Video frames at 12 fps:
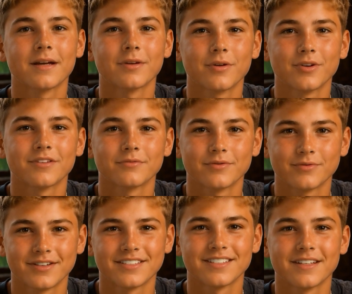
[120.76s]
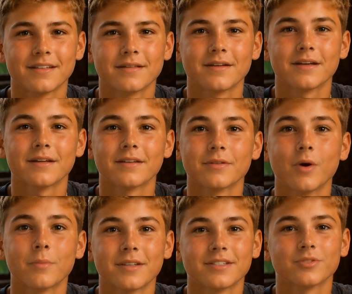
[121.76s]
great for racing.
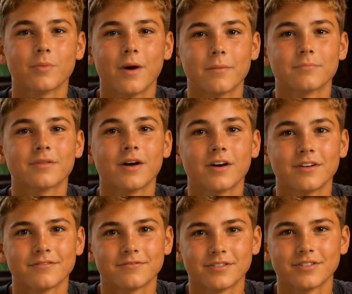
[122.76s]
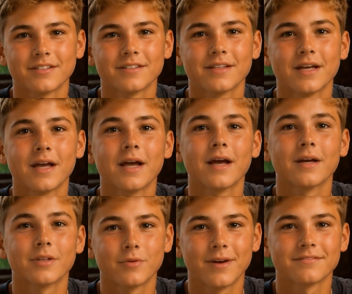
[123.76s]
Low-pitch props are efficient,
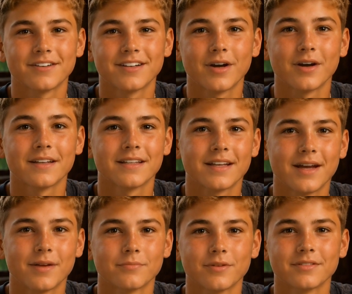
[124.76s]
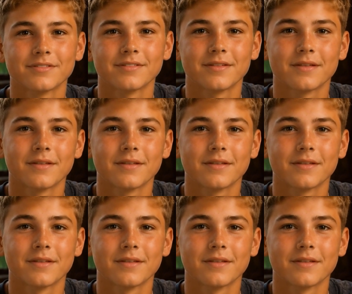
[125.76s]
great for carrying cameras.